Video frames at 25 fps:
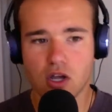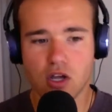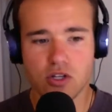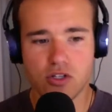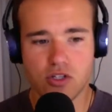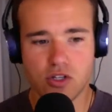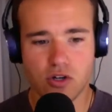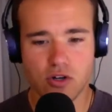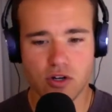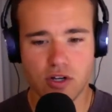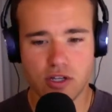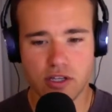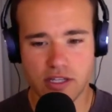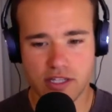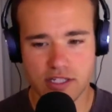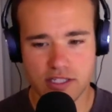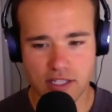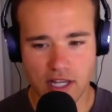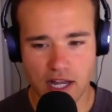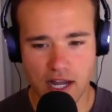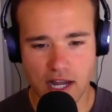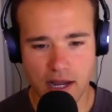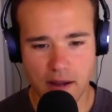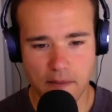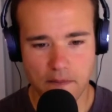during this
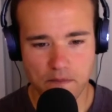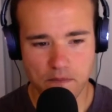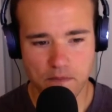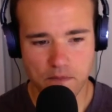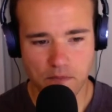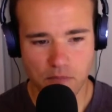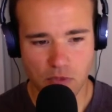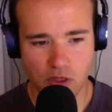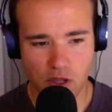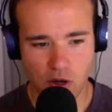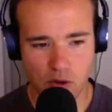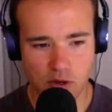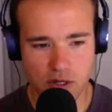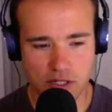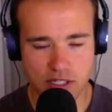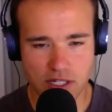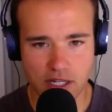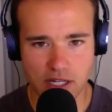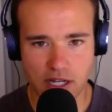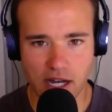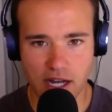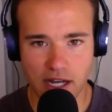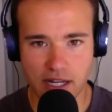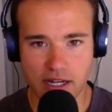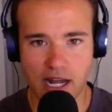time, there was
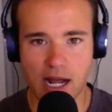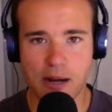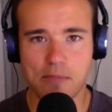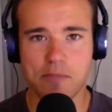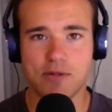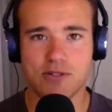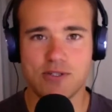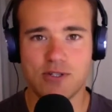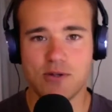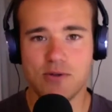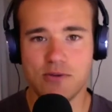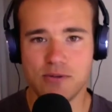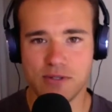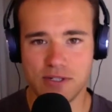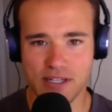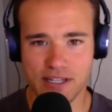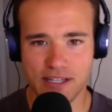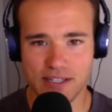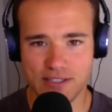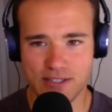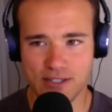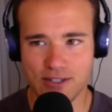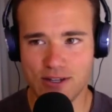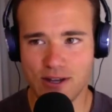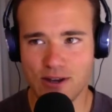an opportunity
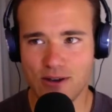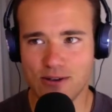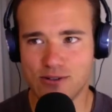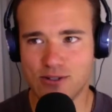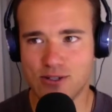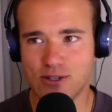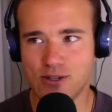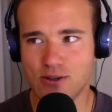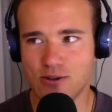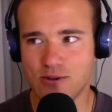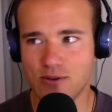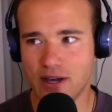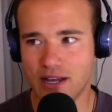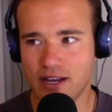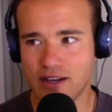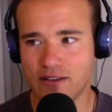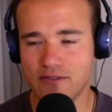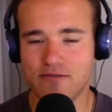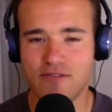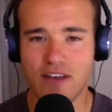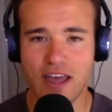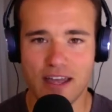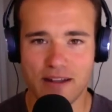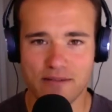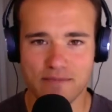to go to an
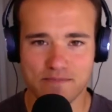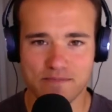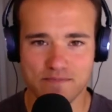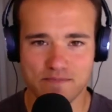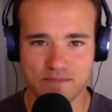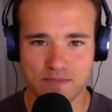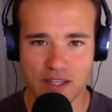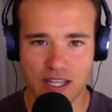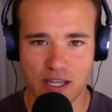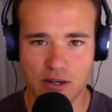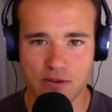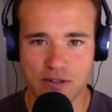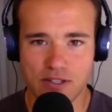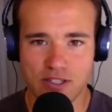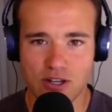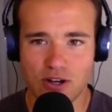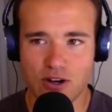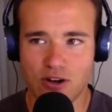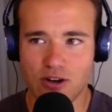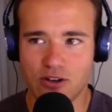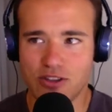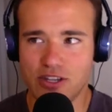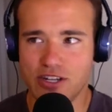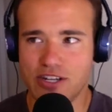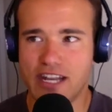event. It was
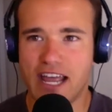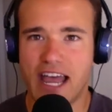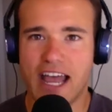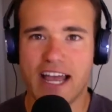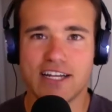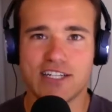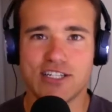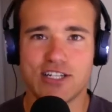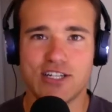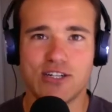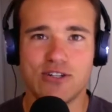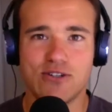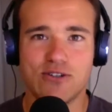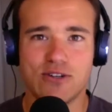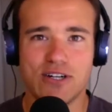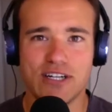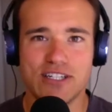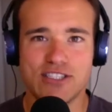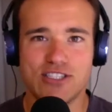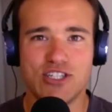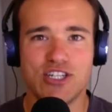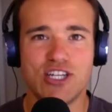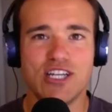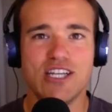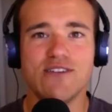called the National
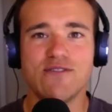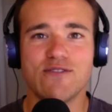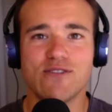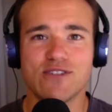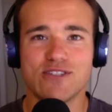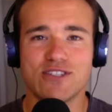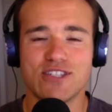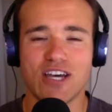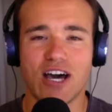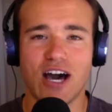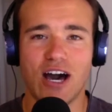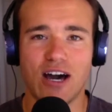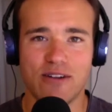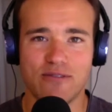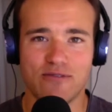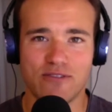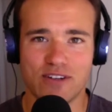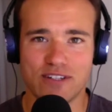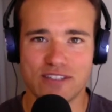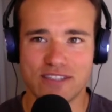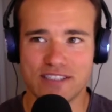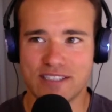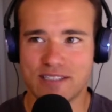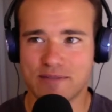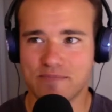Achievers
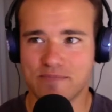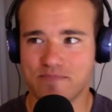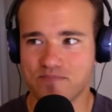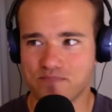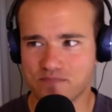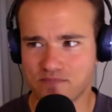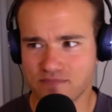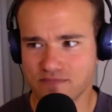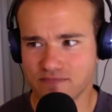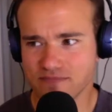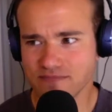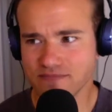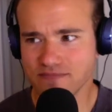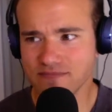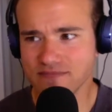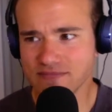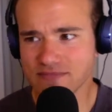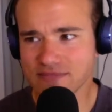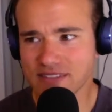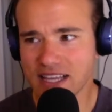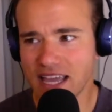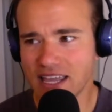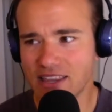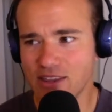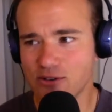Conference,
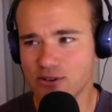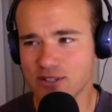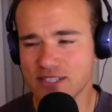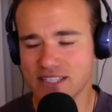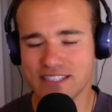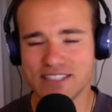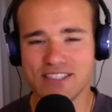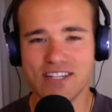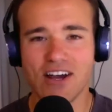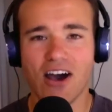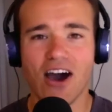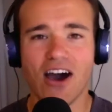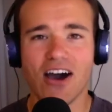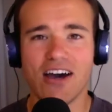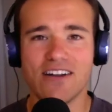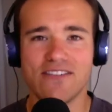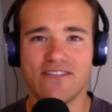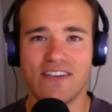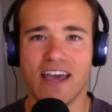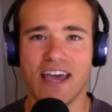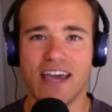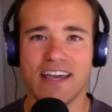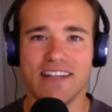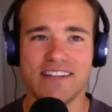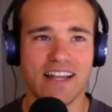and there was a ton of
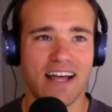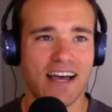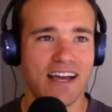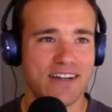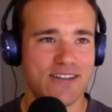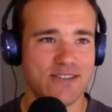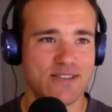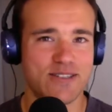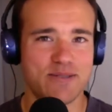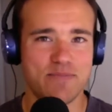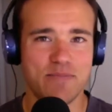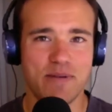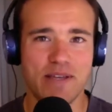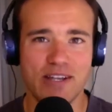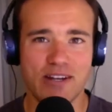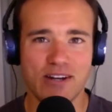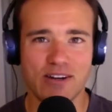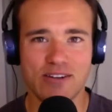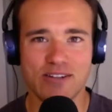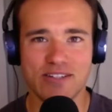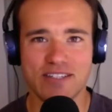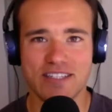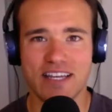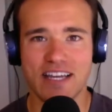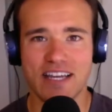headliner
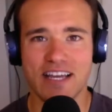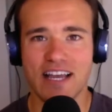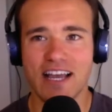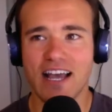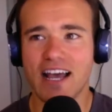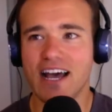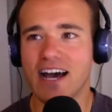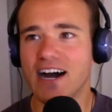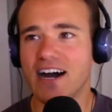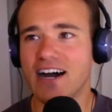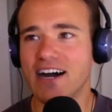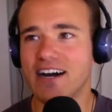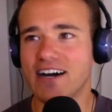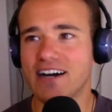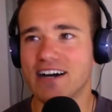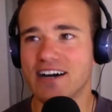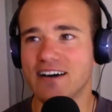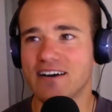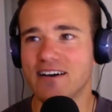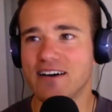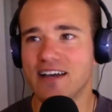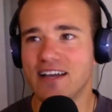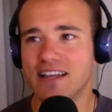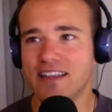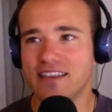speakers.
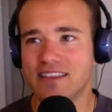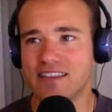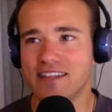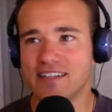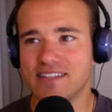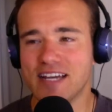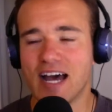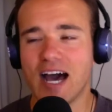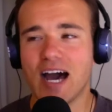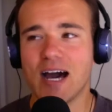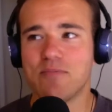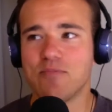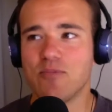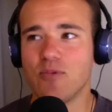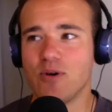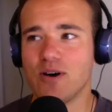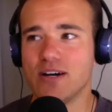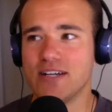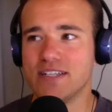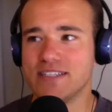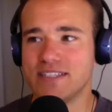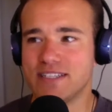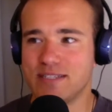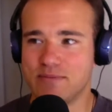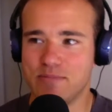The top
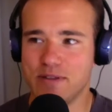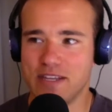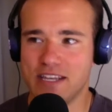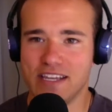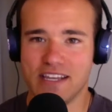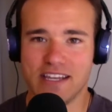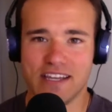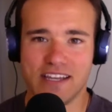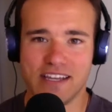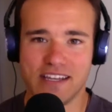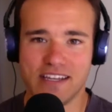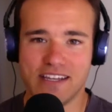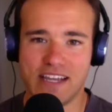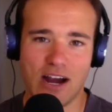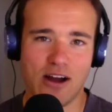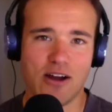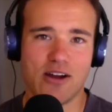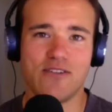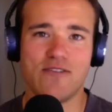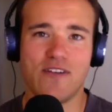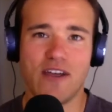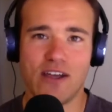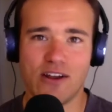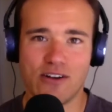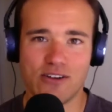ones being
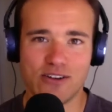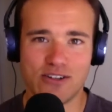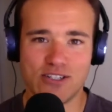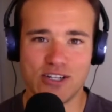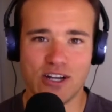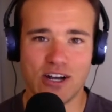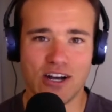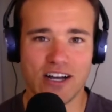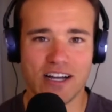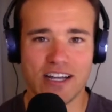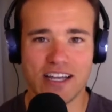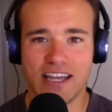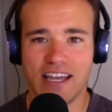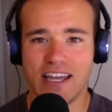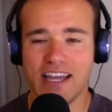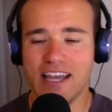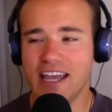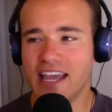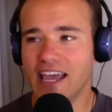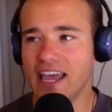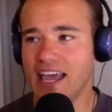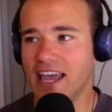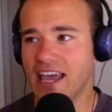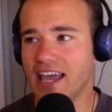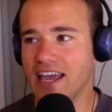Gary Vaynerchuk
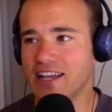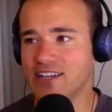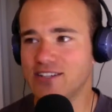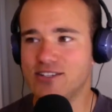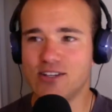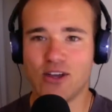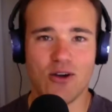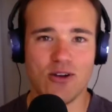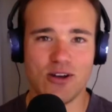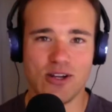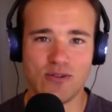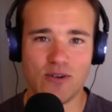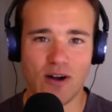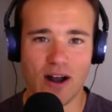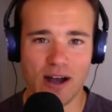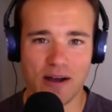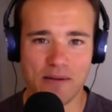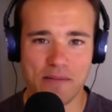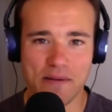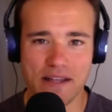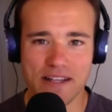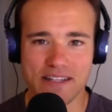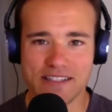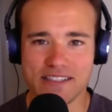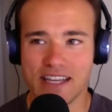and Tony
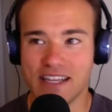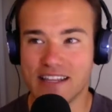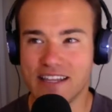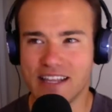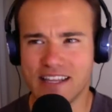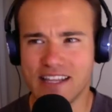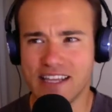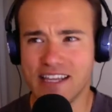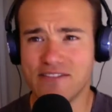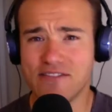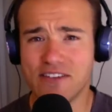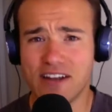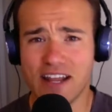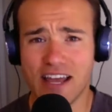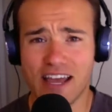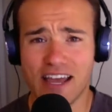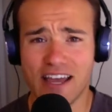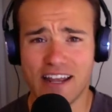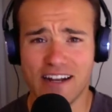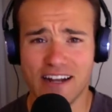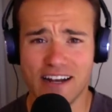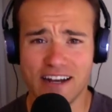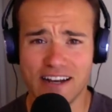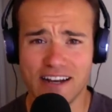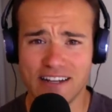Robbins, and then they even
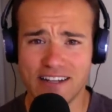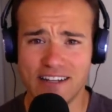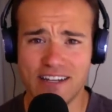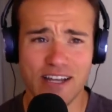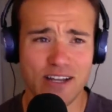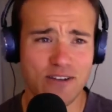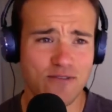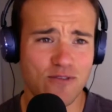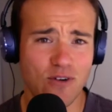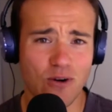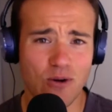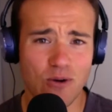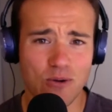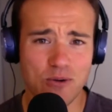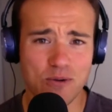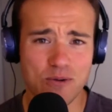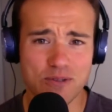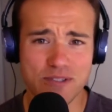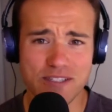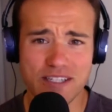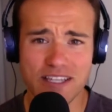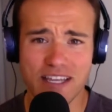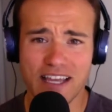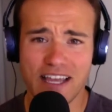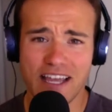had Nick
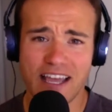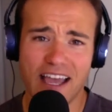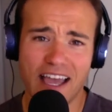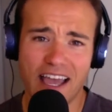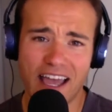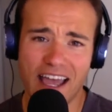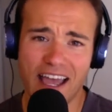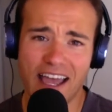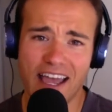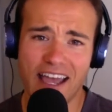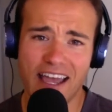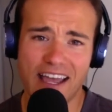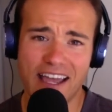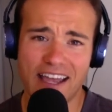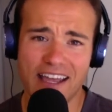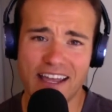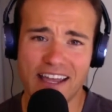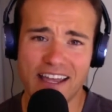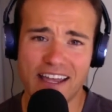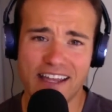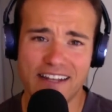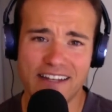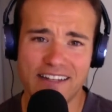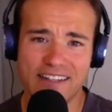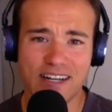Foles
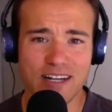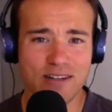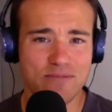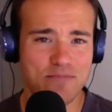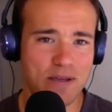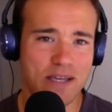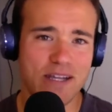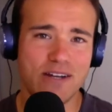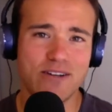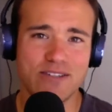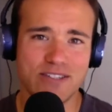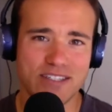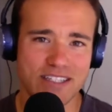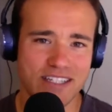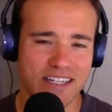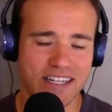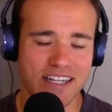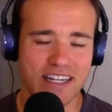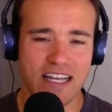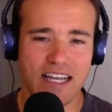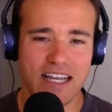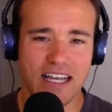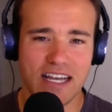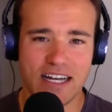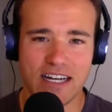and Doug Peterson,
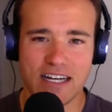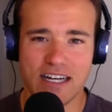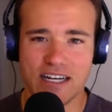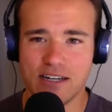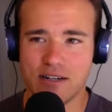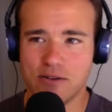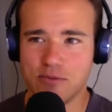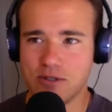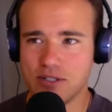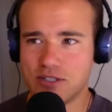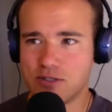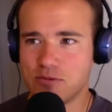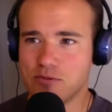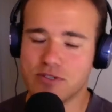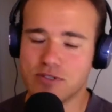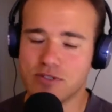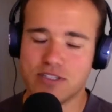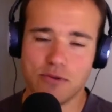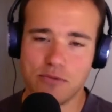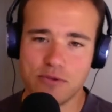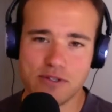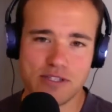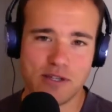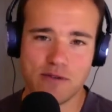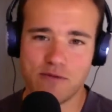which was, it
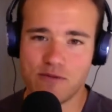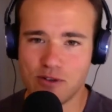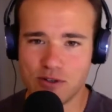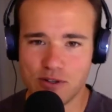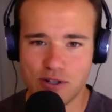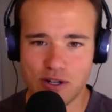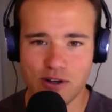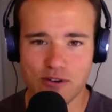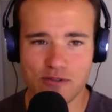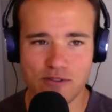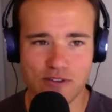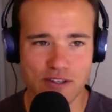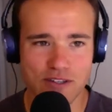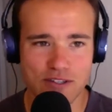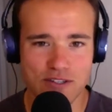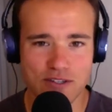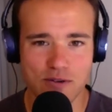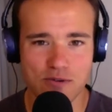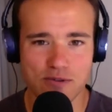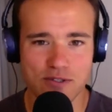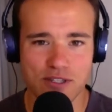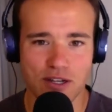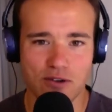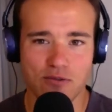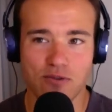was in Philadelphia, so it
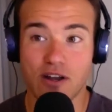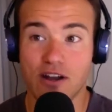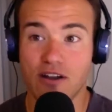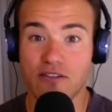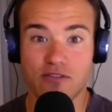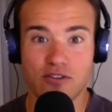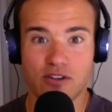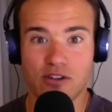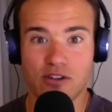was like right after